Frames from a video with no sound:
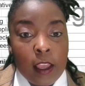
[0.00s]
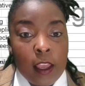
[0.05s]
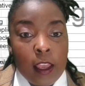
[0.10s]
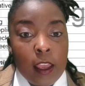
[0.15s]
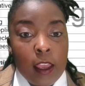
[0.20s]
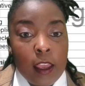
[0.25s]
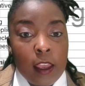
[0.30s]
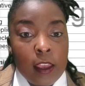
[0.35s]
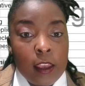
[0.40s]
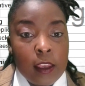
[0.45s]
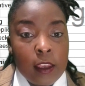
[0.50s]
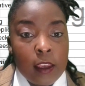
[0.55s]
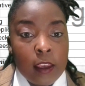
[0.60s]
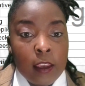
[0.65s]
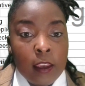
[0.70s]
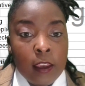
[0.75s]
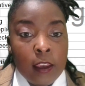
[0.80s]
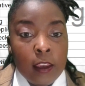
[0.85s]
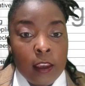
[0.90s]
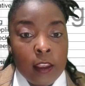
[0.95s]

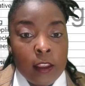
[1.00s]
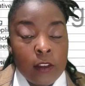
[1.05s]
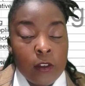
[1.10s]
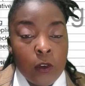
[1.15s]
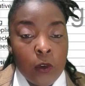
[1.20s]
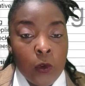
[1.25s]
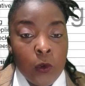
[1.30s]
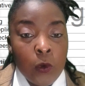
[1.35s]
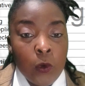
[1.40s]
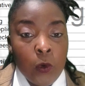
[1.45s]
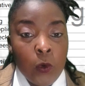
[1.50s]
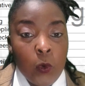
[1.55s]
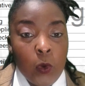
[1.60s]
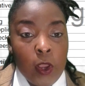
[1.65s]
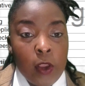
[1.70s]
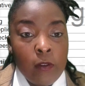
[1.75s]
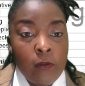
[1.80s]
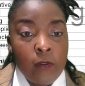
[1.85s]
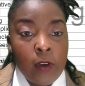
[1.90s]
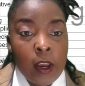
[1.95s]
And so
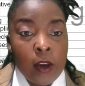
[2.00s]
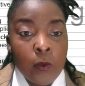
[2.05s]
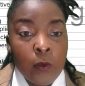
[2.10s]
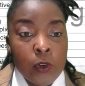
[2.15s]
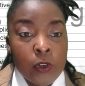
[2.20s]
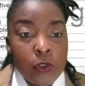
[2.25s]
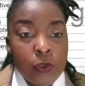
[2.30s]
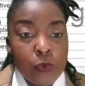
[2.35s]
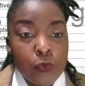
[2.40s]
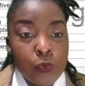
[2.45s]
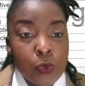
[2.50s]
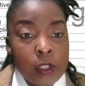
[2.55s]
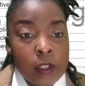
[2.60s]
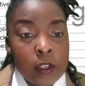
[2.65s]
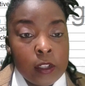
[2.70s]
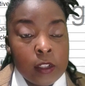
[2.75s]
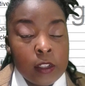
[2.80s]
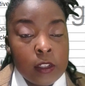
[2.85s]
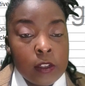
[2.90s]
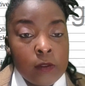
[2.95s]
if I were to rent
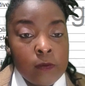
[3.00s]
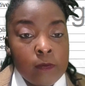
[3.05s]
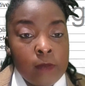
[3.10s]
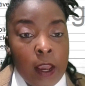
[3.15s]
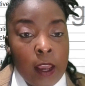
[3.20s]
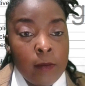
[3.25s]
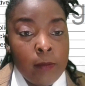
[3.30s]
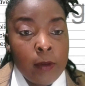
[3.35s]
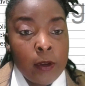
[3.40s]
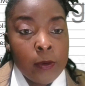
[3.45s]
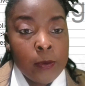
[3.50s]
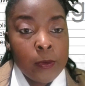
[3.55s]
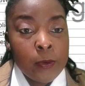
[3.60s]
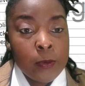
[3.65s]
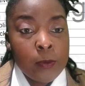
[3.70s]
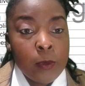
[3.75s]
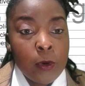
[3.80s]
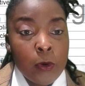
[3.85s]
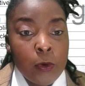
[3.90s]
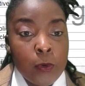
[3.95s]
out this 5 bedroom
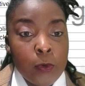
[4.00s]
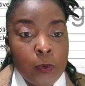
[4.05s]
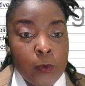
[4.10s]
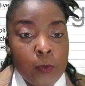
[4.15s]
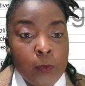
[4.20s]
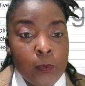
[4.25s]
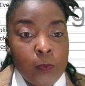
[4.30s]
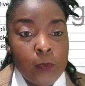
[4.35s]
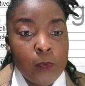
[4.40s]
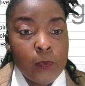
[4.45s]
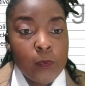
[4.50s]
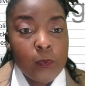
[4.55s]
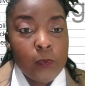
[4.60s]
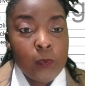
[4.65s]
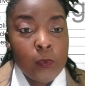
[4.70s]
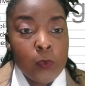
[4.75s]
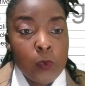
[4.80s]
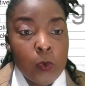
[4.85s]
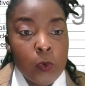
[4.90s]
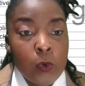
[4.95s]
home
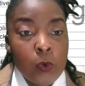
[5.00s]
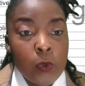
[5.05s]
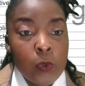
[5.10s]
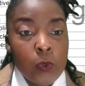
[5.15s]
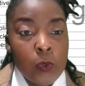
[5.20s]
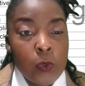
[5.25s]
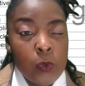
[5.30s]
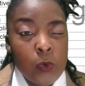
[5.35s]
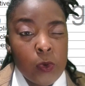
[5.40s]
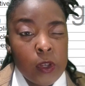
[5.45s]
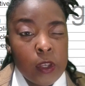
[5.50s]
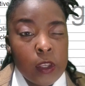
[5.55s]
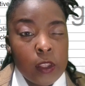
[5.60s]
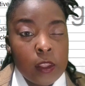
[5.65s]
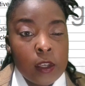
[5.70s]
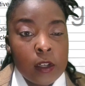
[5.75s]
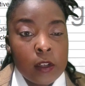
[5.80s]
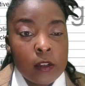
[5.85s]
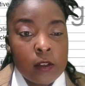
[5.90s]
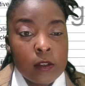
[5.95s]
for
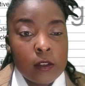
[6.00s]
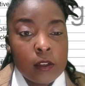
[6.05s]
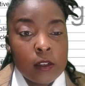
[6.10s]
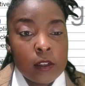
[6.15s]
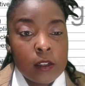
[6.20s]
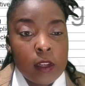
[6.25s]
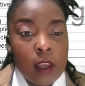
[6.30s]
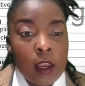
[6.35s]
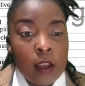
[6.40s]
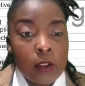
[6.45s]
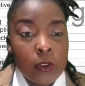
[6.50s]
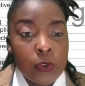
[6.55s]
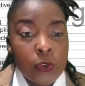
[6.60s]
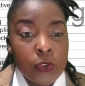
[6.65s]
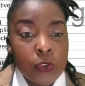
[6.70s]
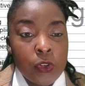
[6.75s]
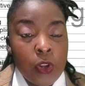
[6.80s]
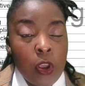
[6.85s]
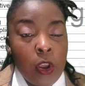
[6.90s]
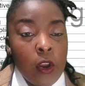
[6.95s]
$3,000
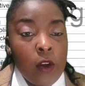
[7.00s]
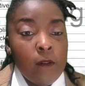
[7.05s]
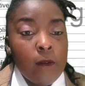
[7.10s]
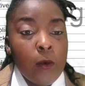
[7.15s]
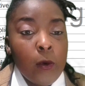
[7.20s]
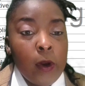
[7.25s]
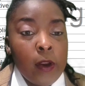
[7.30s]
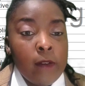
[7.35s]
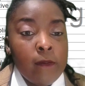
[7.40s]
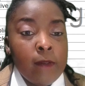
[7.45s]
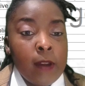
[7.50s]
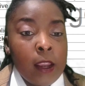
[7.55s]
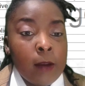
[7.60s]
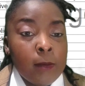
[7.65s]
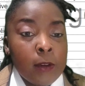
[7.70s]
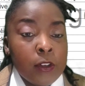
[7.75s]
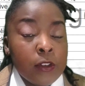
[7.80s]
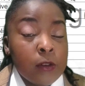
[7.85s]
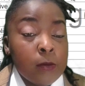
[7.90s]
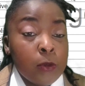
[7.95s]
for a
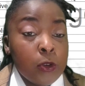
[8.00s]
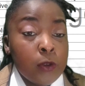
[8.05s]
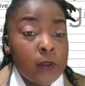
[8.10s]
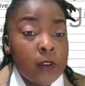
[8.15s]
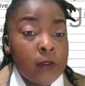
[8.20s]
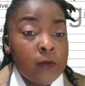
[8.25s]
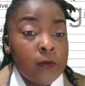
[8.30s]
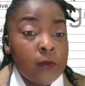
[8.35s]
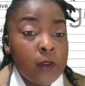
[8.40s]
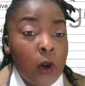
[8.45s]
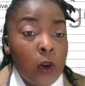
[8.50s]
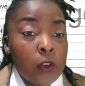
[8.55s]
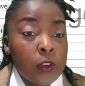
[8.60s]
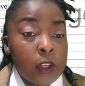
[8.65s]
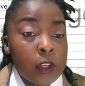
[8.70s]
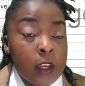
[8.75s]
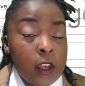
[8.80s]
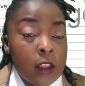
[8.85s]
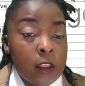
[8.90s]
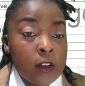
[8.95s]
family to move in all
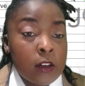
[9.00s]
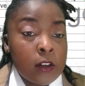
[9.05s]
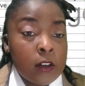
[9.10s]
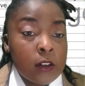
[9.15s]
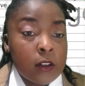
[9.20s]
together,